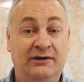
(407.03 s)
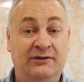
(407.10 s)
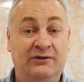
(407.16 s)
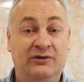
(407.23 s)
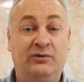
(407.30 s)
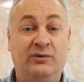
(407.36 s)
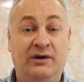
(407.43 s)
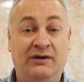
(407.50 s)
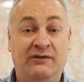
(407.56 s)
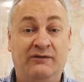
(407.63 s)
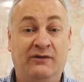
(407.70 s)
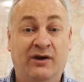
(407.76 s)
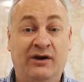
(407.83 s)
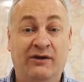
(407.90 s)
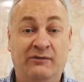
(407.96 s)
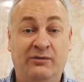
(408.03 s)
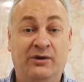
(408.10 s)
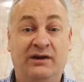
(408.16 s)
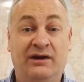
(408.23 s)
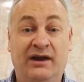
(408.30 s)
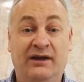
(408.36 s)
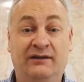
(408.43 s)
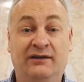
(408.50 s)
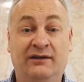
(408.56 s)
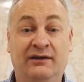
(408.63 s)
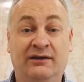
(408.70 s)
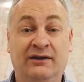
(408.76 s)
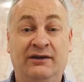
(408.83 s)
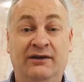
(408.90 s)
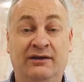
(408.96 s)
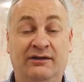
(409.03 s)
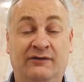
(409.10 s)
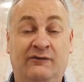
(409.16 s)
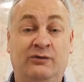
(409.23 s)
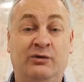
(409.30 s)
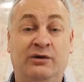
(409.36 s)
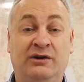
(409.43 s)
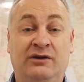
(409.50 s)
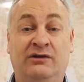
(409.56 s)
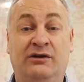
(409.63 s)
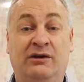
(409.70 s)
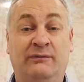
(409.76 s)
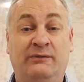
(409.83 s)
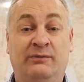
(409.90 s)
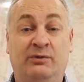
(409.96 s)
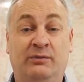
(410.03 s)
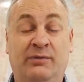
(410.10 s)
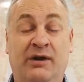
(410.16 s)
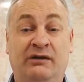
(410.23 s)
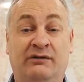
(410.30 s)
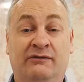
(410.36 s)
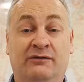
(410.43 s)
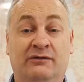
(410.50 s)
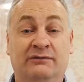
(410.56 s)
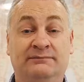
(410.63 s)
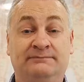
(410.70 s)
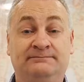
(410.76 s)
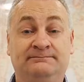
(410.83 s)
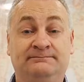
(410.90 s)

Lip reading: The 25 watt laser is 40 times more powerful.